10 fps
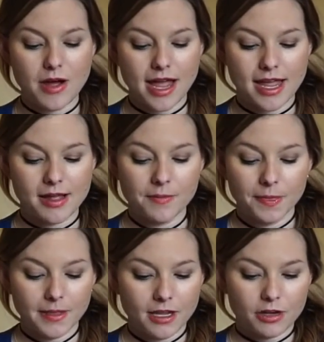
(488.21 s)
I
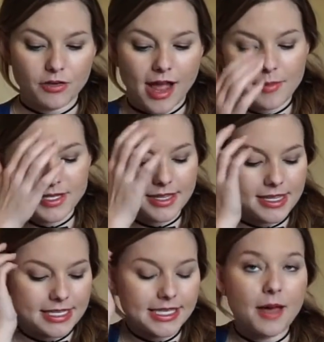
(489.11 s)
grabbed
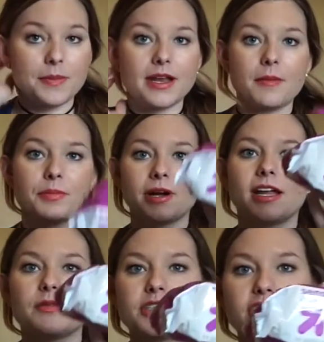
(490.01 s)
these Up and Up
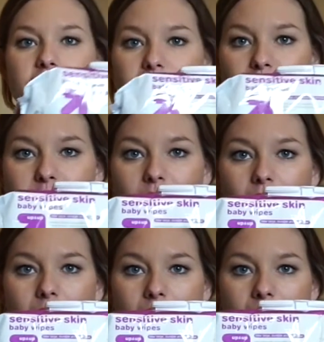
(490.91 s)
brand, which are just from
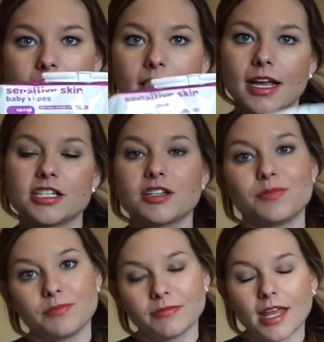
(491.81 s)
Target. I should
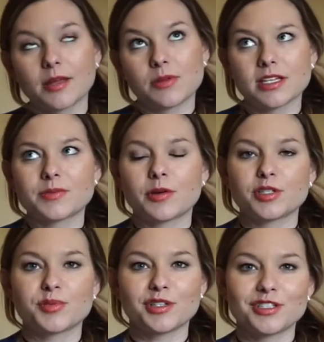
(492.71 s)
like be a
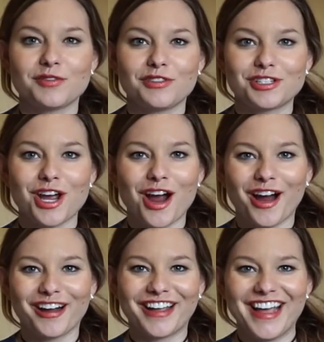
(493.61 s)
spokesperson for
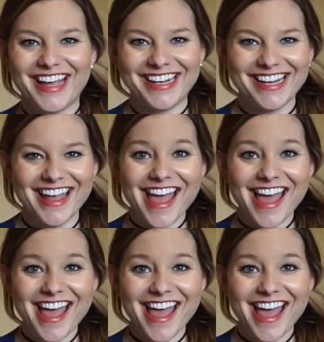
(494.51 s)
Target.